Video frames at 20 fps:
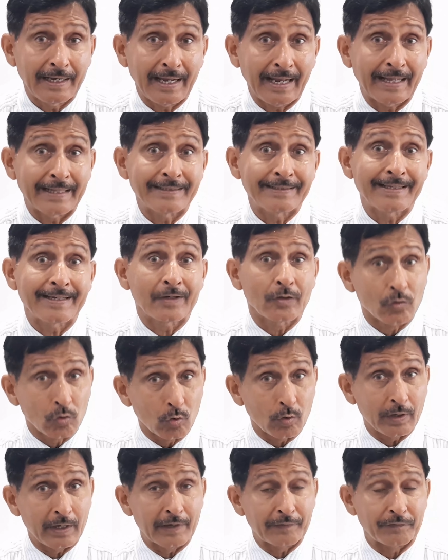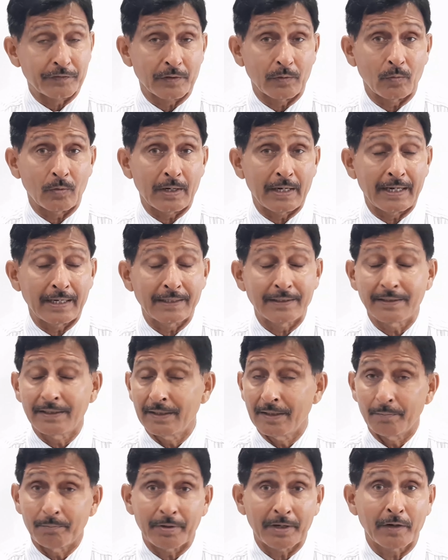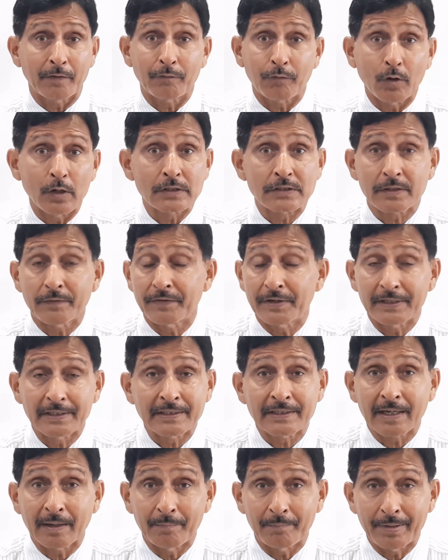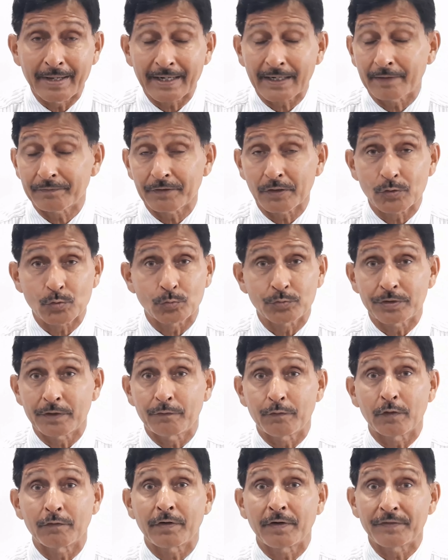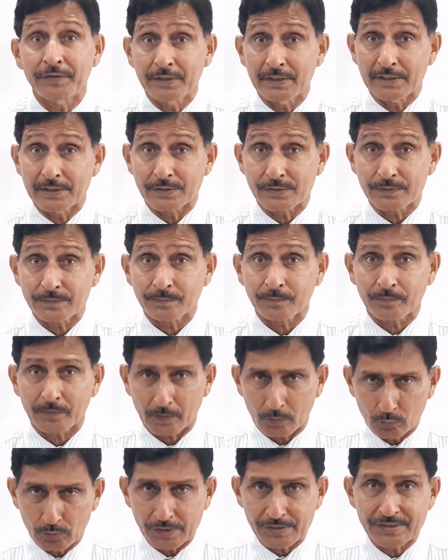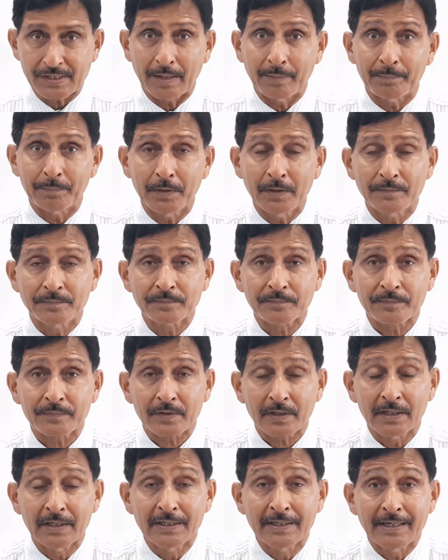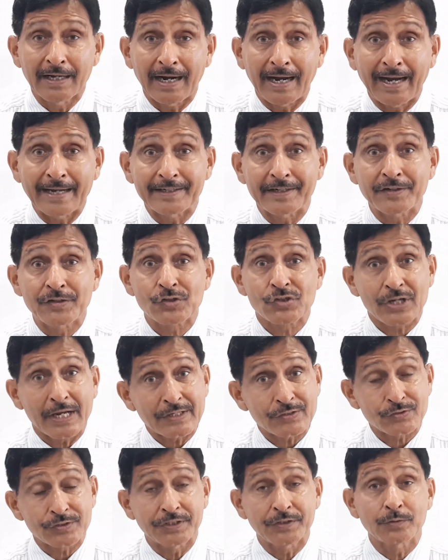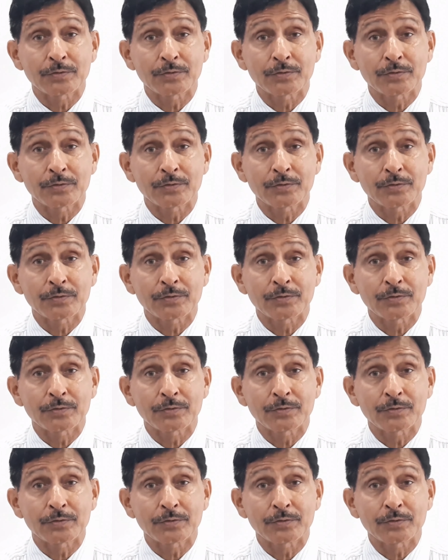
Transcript: and they grow hair for a while, but it falls off, it doesn't come back after 2, 3, 4, 5 years. Good example, I did Shasti in